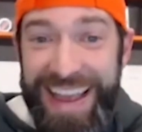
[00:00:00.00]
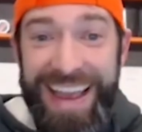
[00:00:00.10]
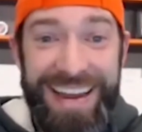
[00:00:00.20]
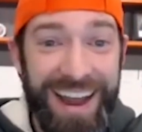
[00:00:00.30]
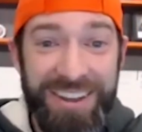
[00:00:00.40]

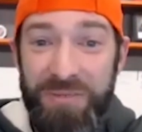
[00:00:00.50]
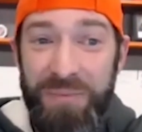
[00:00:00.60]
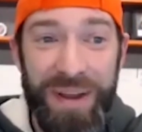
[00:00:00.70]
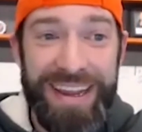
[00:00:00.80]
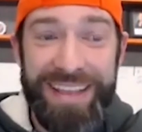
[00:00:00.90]
and now you're
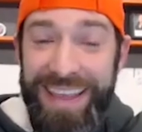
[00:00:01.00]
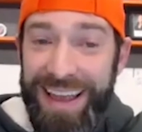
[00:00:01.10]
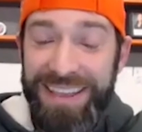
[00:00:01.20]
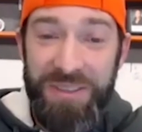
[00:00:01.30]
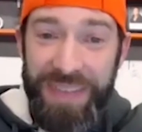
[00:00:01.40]
bringing
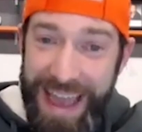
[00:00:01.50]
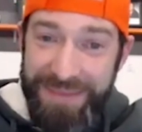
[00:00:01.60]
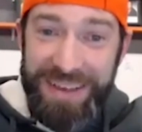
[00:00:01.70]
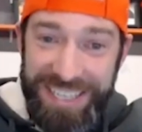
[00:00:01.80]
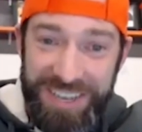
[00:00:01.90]
them
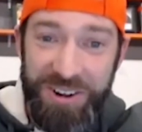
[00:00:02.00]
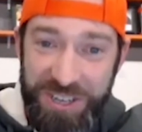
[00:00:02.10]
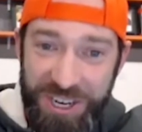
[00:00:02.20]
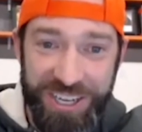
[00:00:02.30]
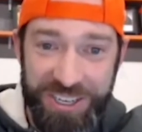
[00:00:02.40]
into your
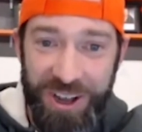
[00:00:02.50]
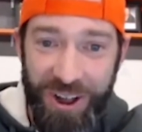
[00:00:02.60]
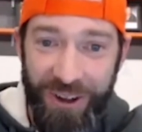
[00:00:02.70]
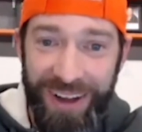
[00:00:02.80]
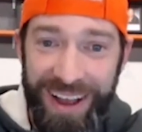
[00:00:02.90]
shit
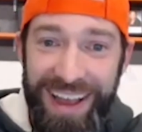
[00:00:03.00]
show.